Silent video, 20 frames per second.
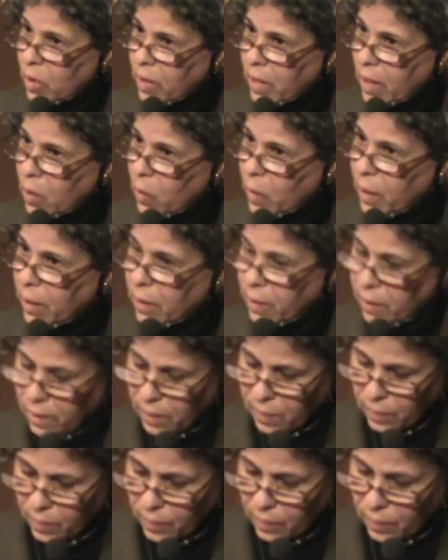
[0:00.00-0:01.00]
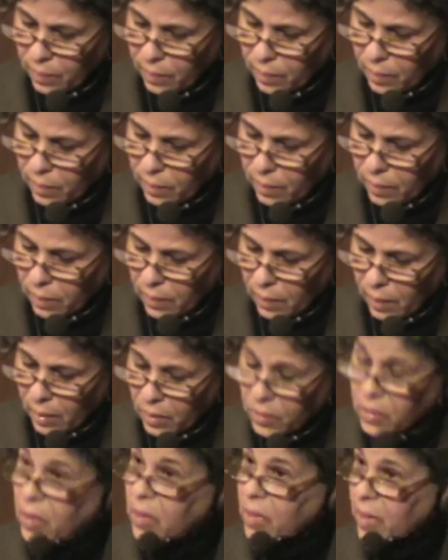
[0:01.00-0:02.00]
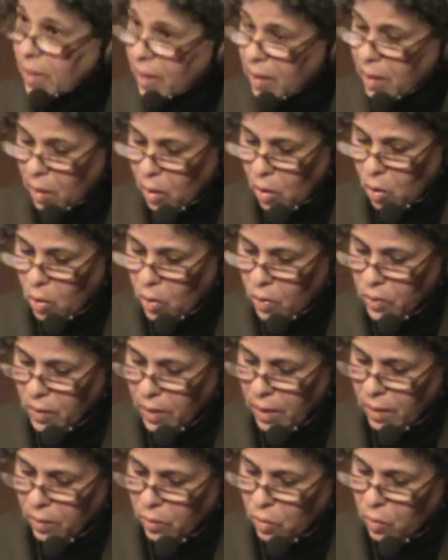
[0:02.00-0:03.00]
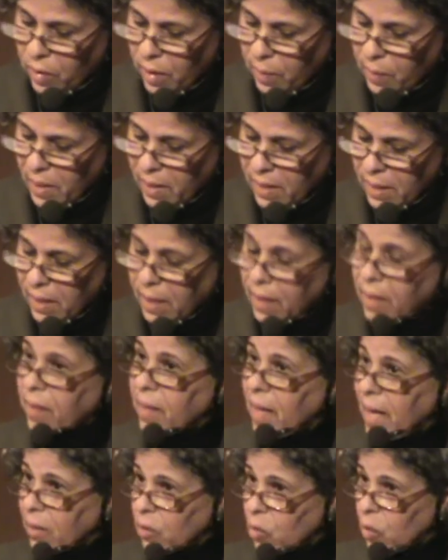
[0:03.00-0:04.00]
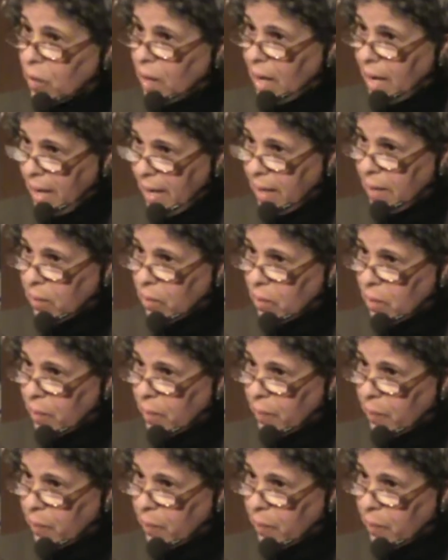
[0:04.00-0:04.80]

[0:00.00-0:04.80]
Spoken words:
going? It's still closer to the beginning than to the end.